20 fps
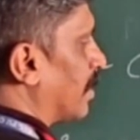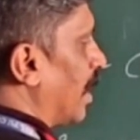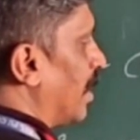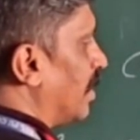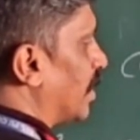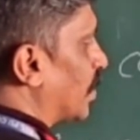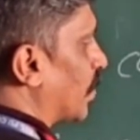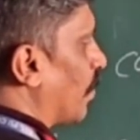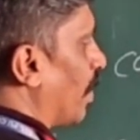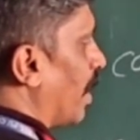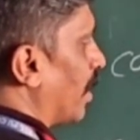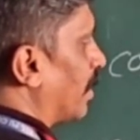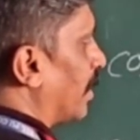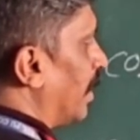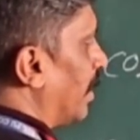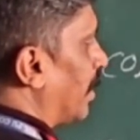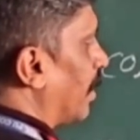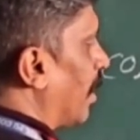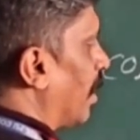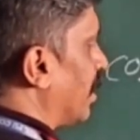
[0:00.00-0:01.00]
Sine square
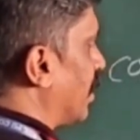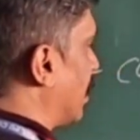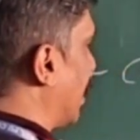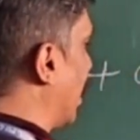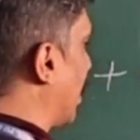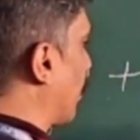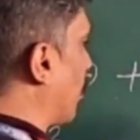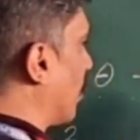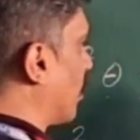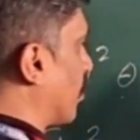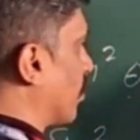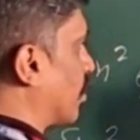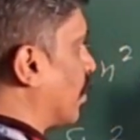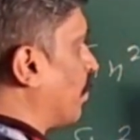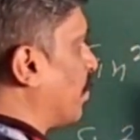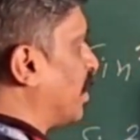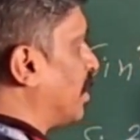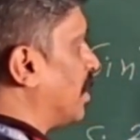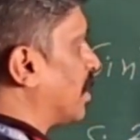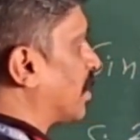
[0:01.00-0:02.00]
theta is equal to,
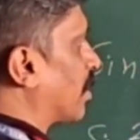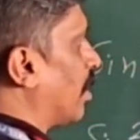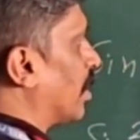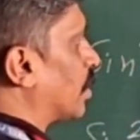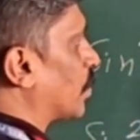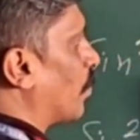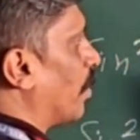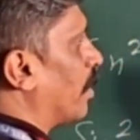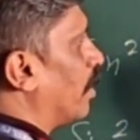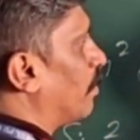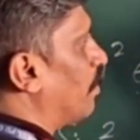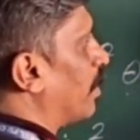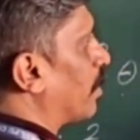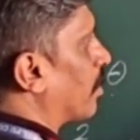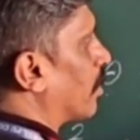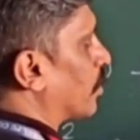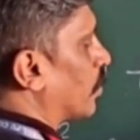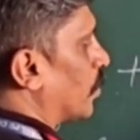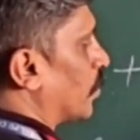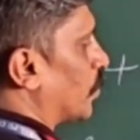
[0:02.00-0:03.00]
suppose this cos square will be
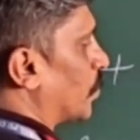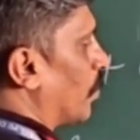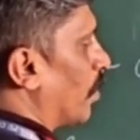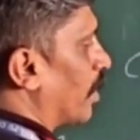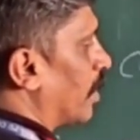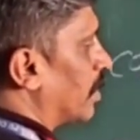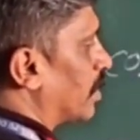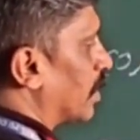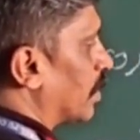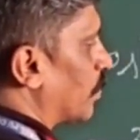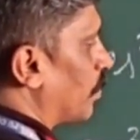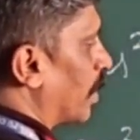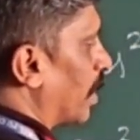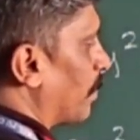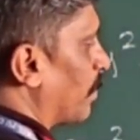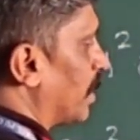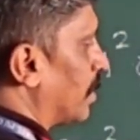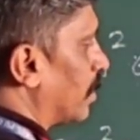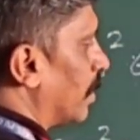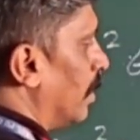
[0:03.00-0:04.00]
transposed to RHS, what
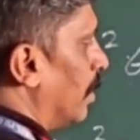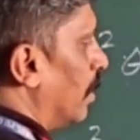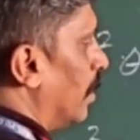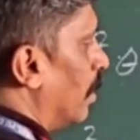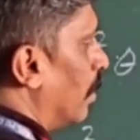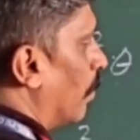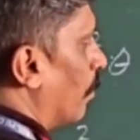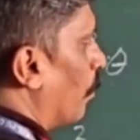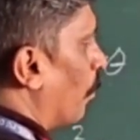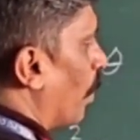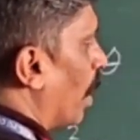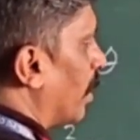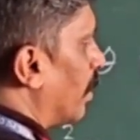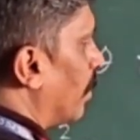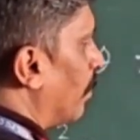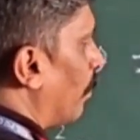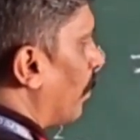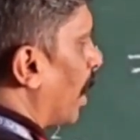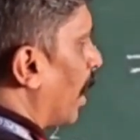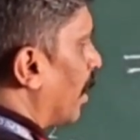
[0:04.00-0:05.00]
happens? 1
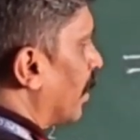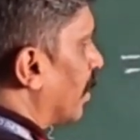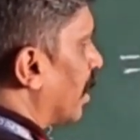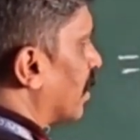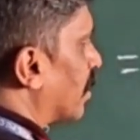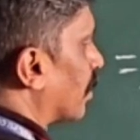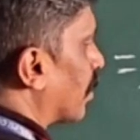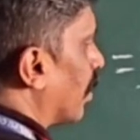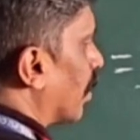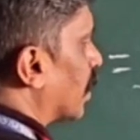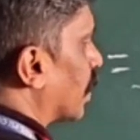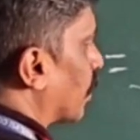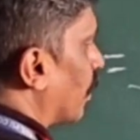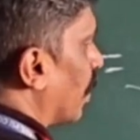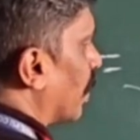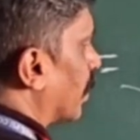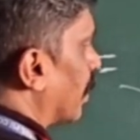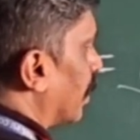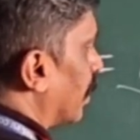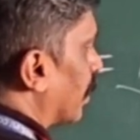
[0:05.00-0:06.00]
minus cos
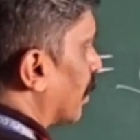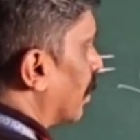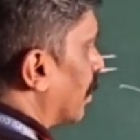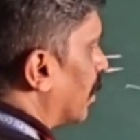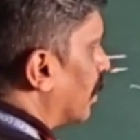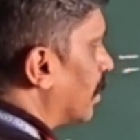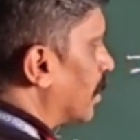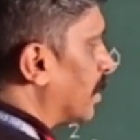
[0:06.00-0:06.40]
square theta.